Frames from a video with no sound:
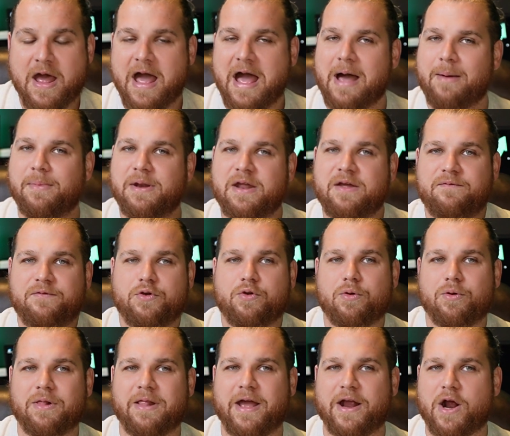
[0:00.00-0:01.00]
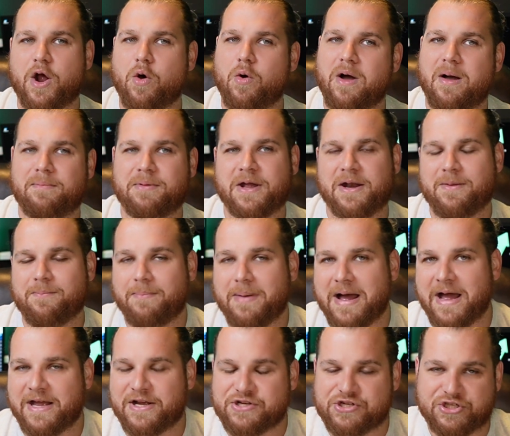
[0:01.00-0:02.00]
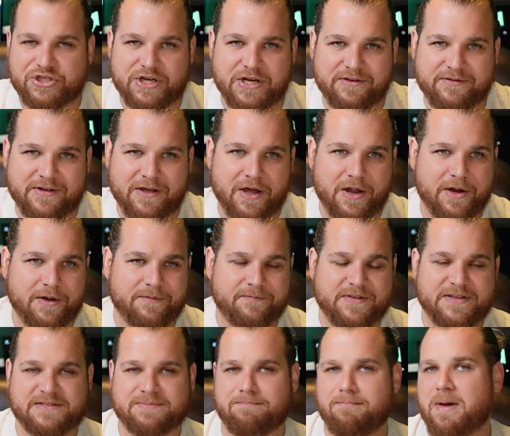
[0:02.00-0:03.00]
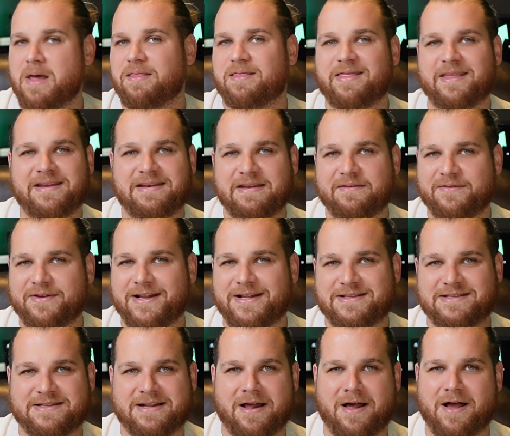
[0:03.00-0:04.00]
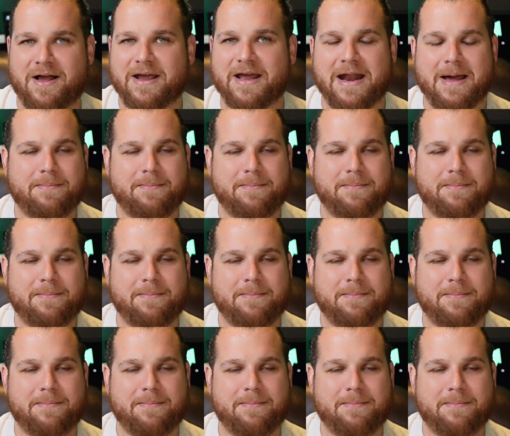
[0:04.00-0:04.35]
How many of you are like, oh, I'm going to buy a shit ton of this monthly dividend stock and